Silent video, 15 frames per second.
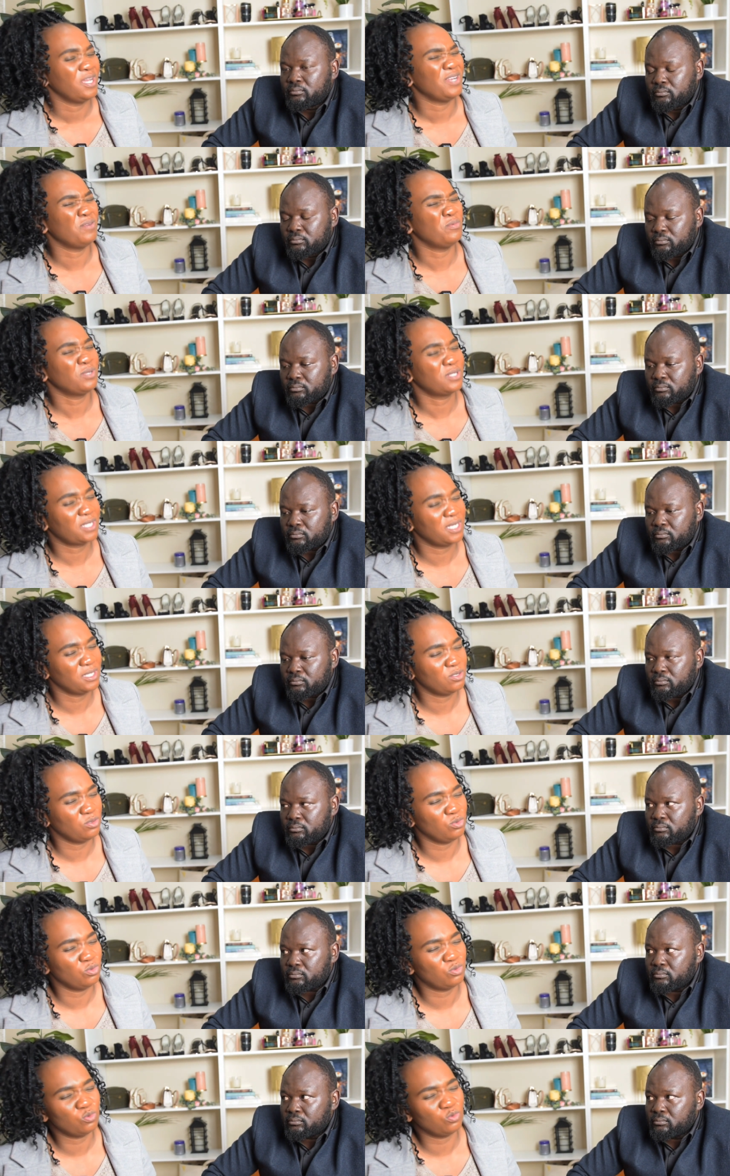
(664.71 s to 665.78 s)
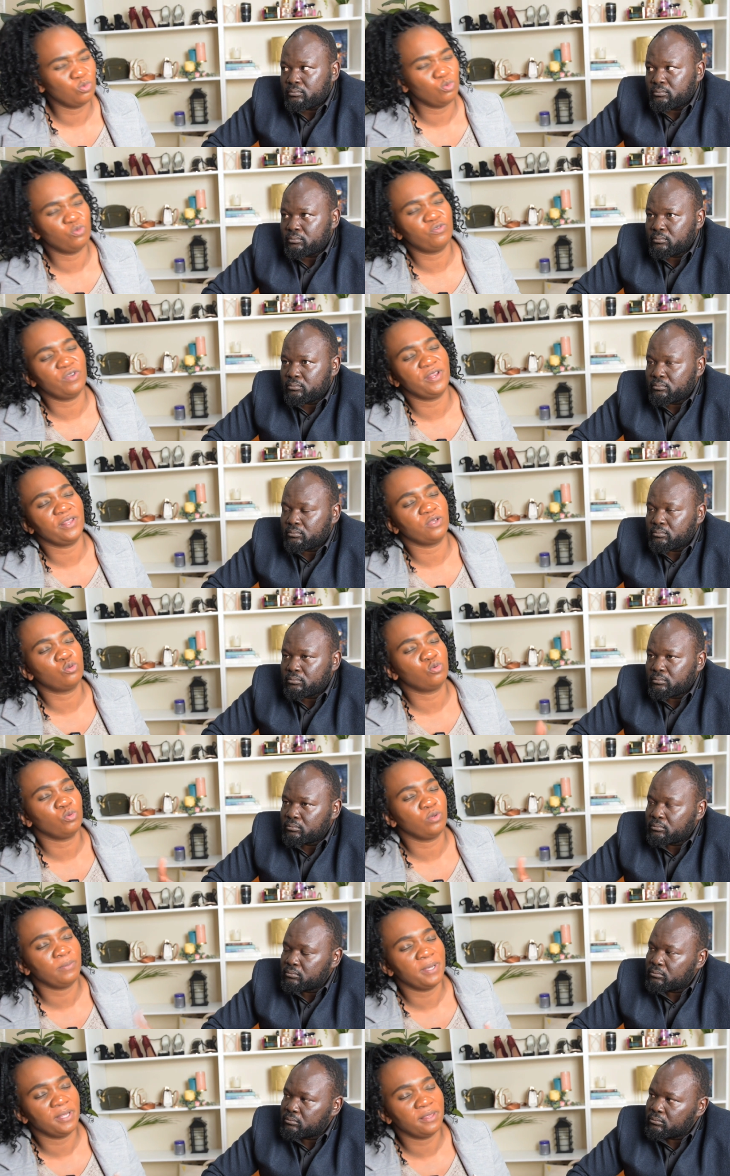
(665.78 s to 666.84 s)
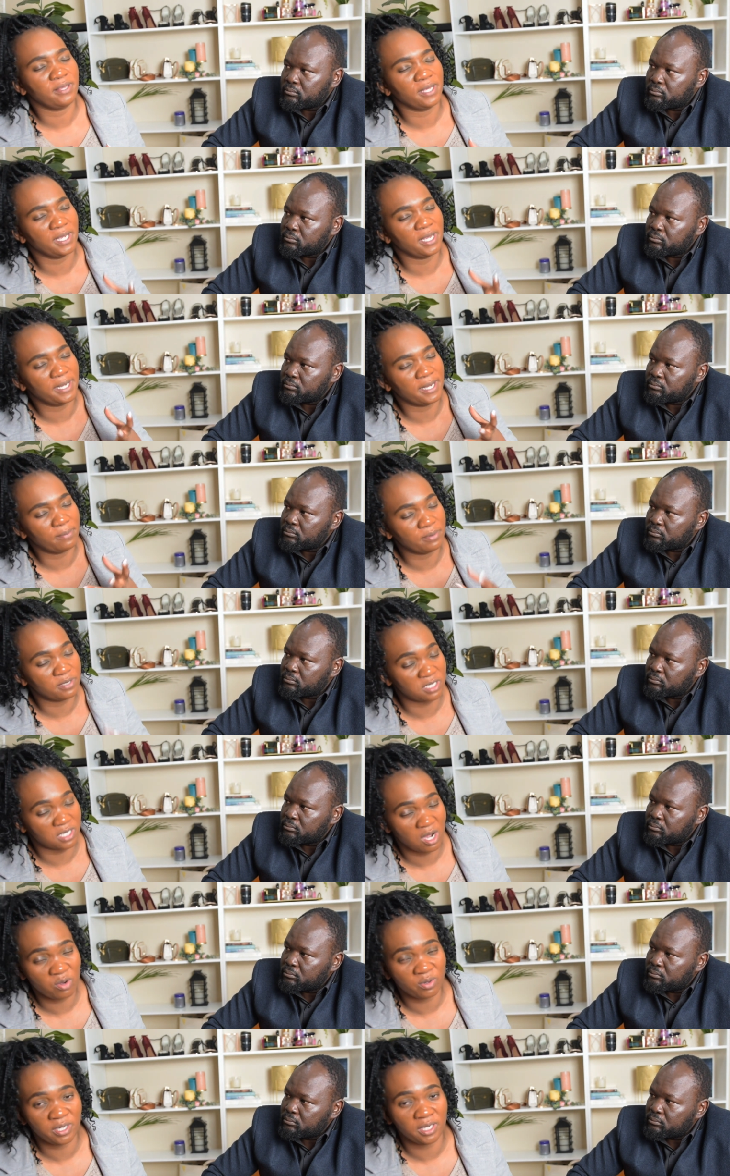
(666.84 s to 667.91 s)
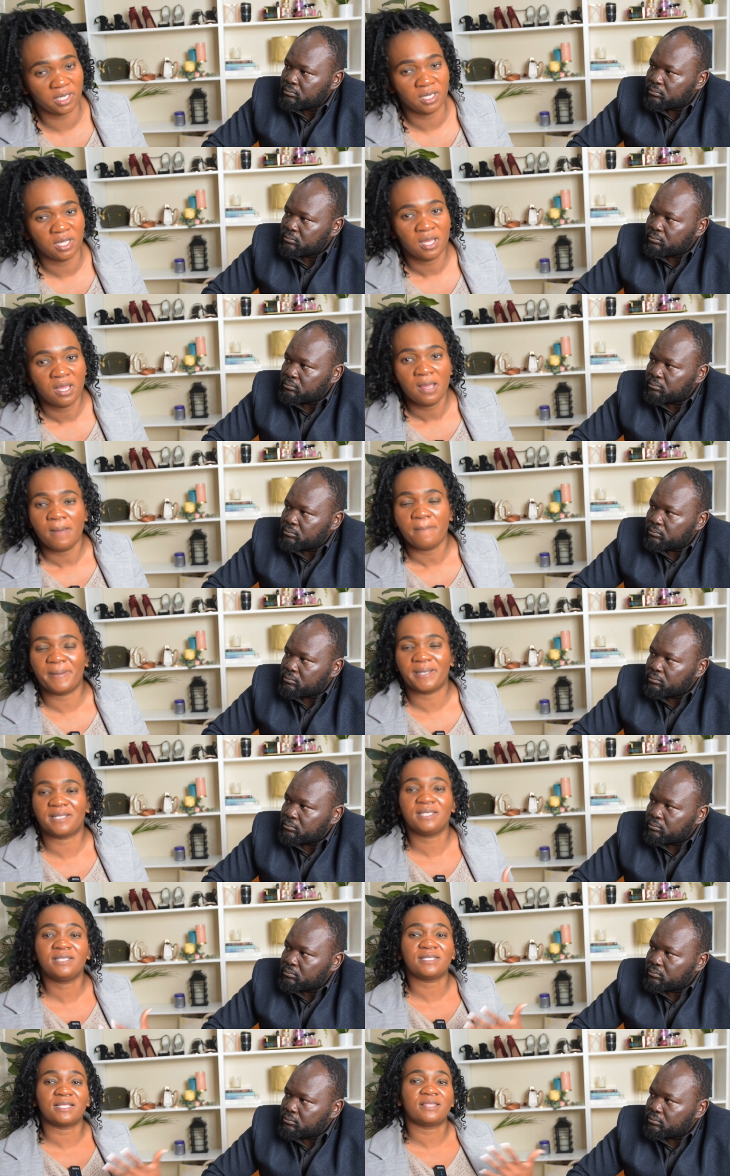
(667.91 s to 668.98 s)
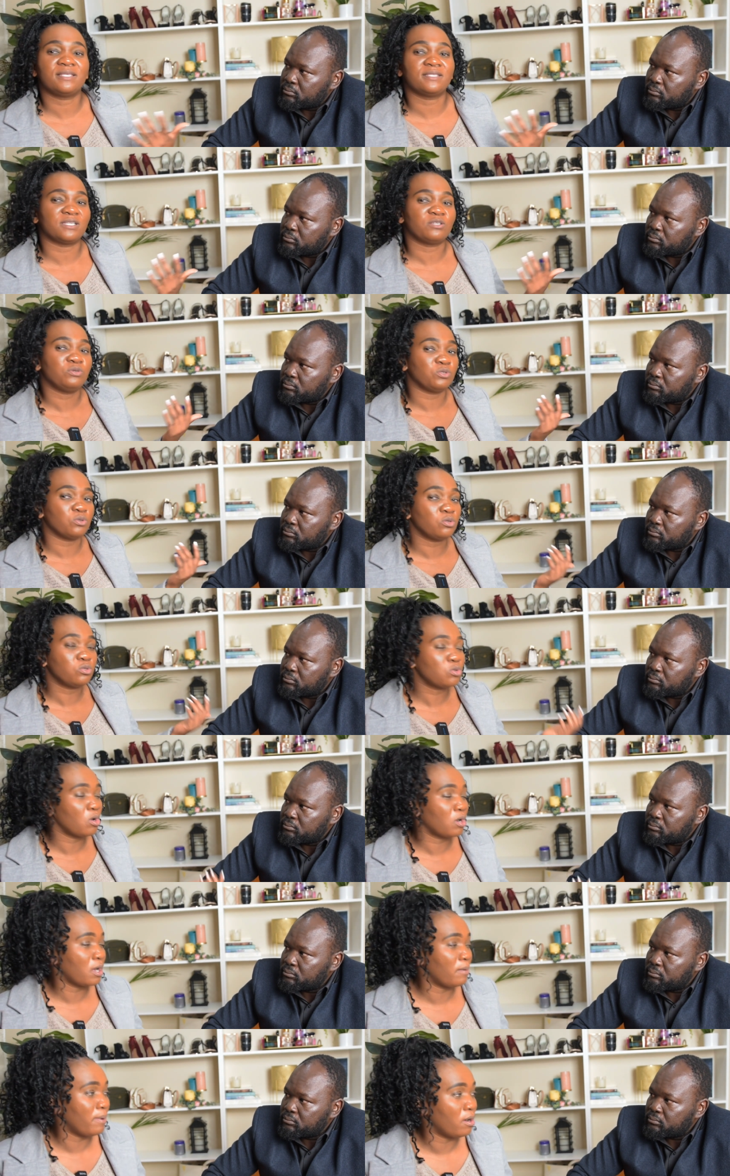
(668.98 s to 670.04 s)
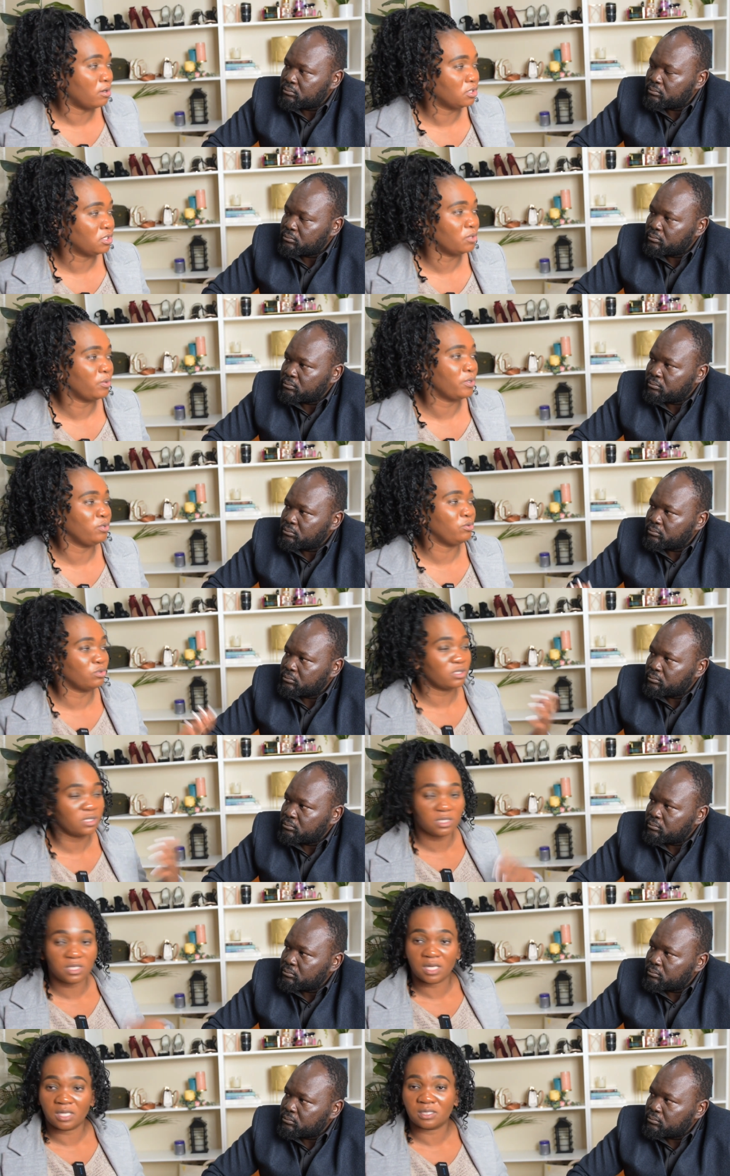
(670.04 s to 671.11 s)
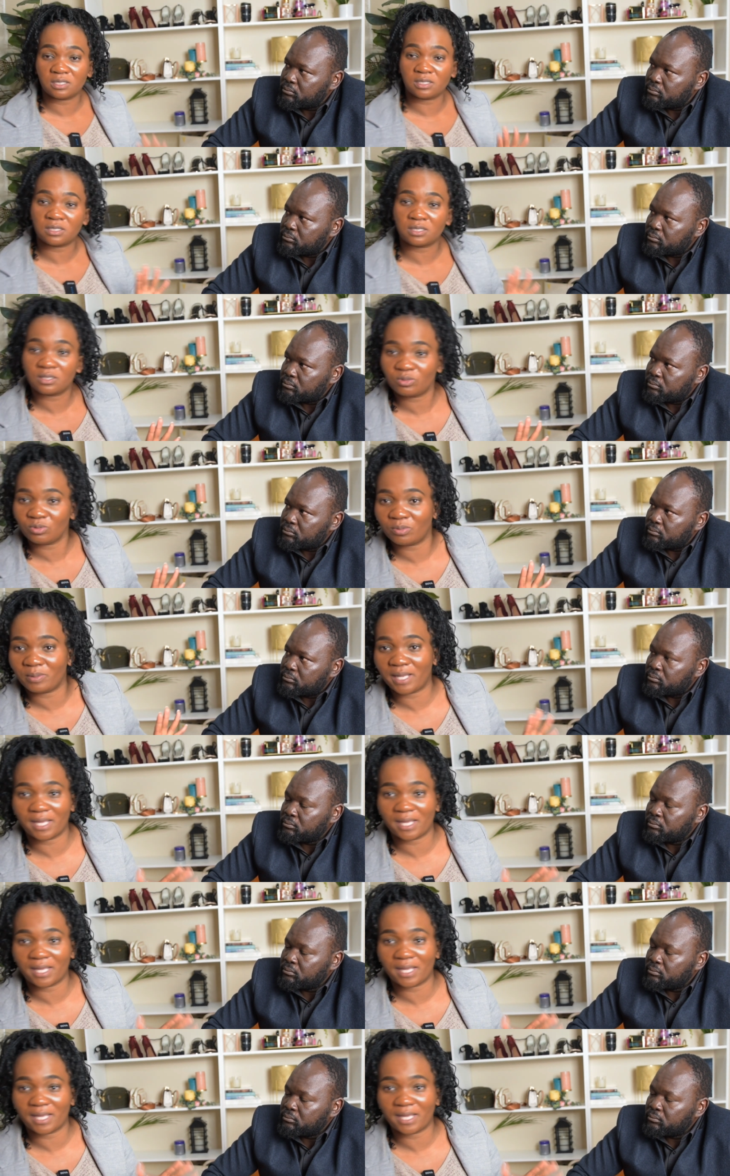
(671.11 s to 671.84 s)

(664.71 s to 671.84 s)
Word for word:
Speaker 1: in most cases you, find that women they end up drowning but these are things that you don't talk about when you see us you are be